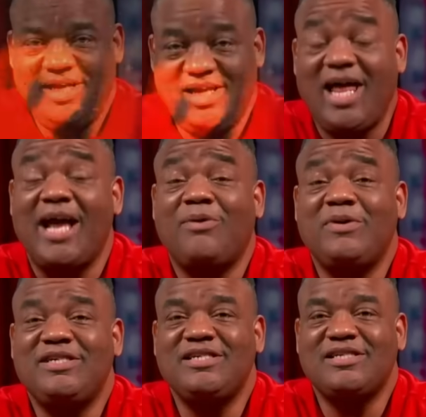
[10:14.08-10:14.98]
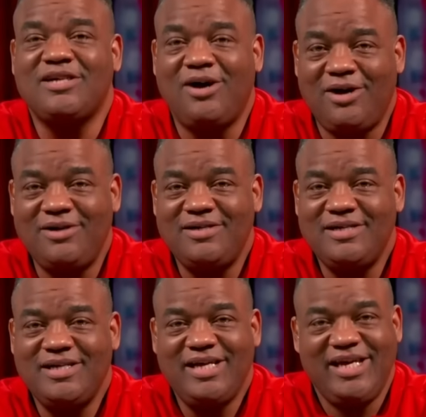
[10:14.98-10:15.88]
Like what you saw?
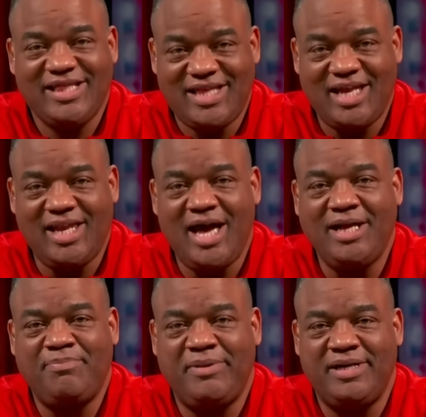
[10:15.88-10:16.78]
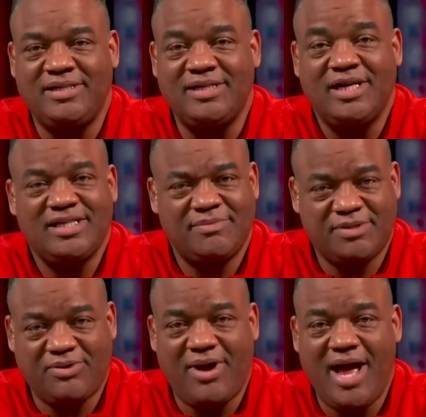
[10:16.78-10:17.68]
Hit that like button,
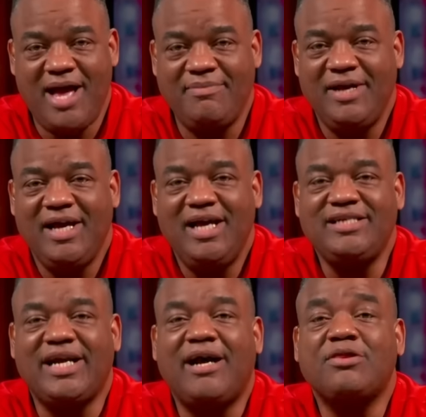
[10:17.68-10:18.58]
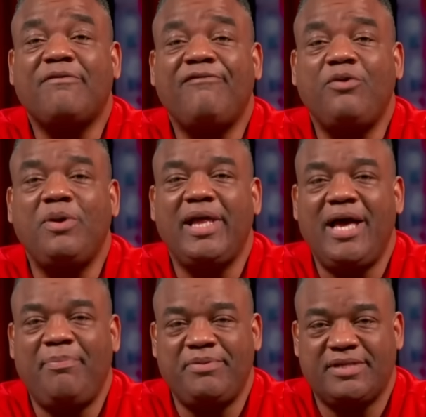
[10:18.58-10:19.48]
subscribe, and check out the full
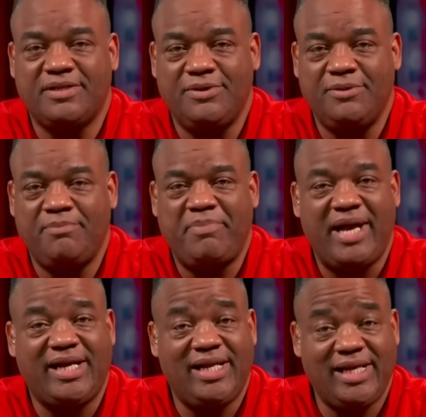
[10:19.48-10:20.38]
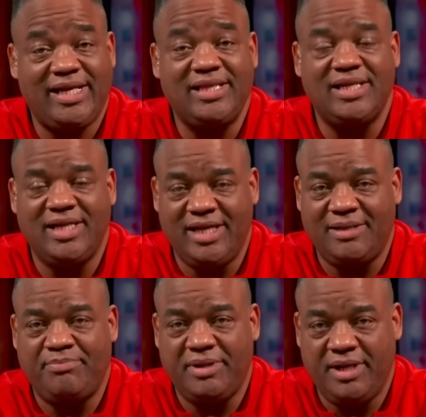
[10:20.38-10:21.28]
episode by clicking the link
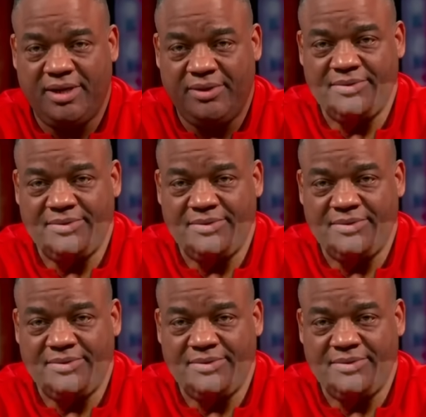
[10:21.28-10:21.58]
below.